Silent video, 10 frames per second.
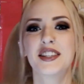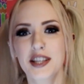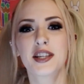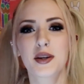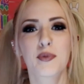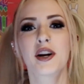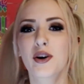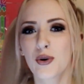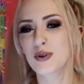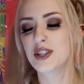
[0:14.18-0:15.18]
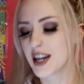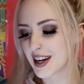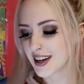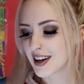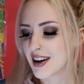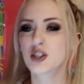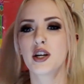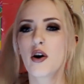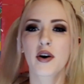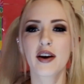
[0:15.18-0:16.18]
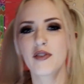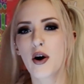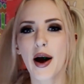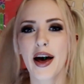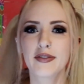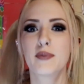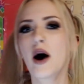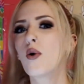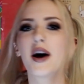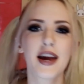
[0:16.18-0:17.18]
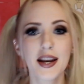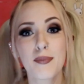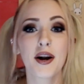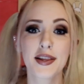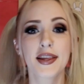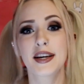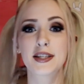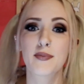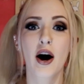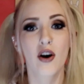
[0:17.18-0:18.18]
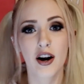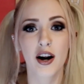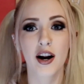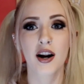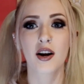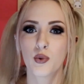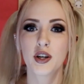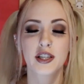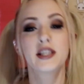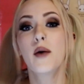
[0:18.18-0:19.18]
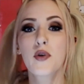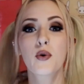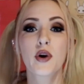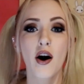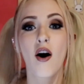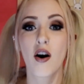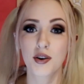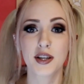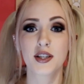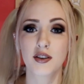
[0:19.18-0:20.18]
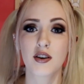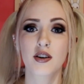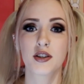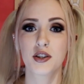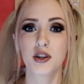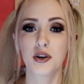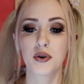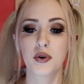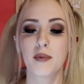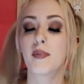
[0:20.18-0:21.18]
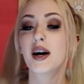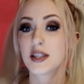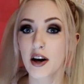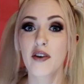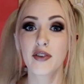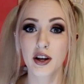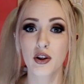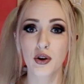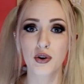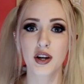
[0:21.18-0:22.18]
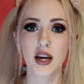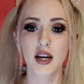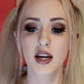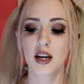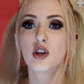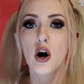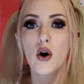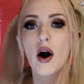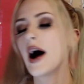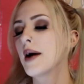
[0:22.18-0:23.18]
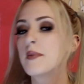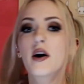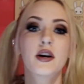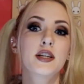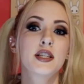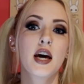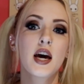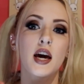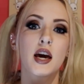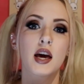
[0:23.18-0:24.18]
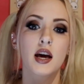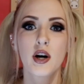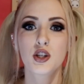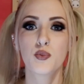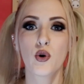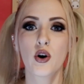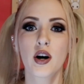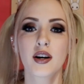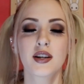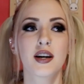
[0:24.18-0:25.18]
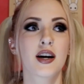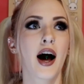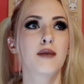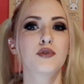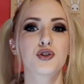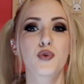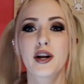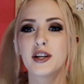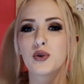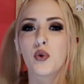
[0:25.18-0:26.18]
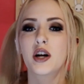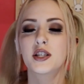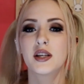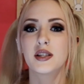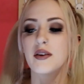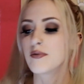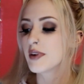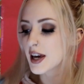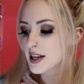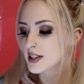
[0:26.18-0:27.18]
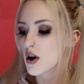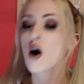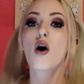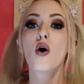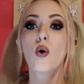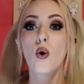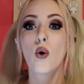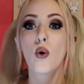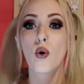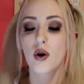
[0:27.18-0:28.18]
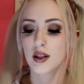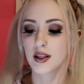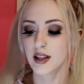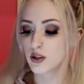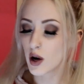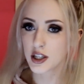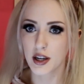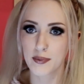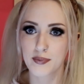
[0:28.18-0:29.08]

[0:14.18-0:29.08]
Jessi's a pretty cool chick. She don't give no F's about what anybody thinks about her, which is something we all need to learn to do, myself included. So I'm not gonna say much more. I'm just ready to watch this MV, so let's watch it.